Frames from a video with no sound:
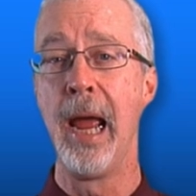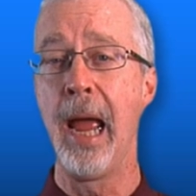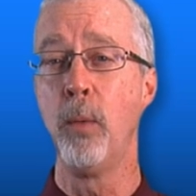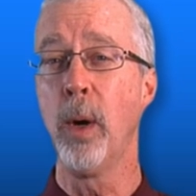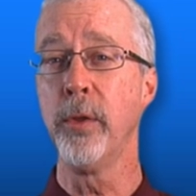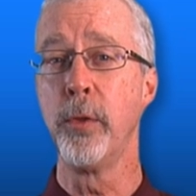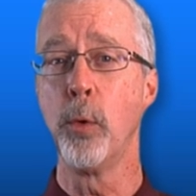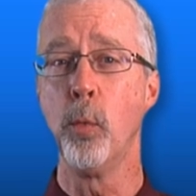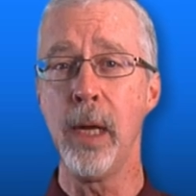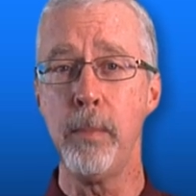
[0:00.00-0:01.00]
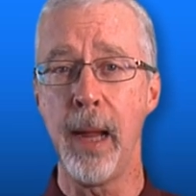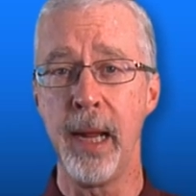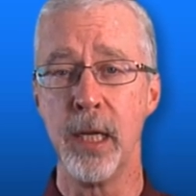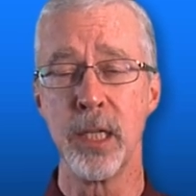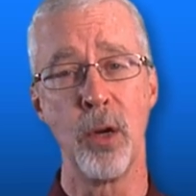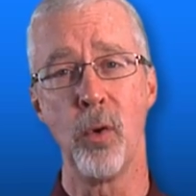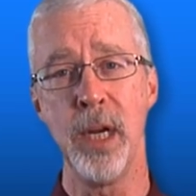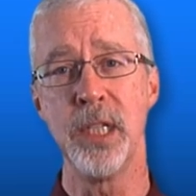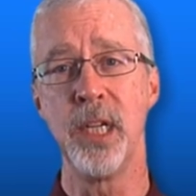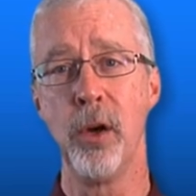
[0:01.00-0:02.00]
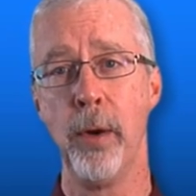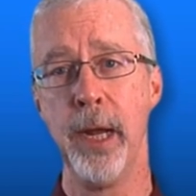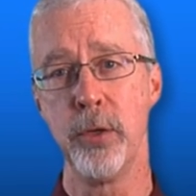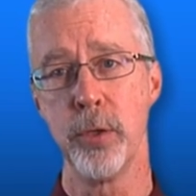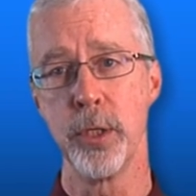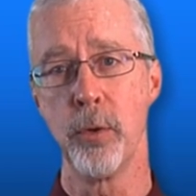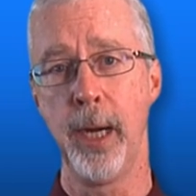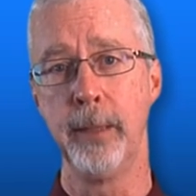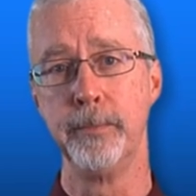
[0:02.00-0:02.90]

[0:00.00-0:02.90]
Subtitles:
and whether the rebate is increasing your interest rate.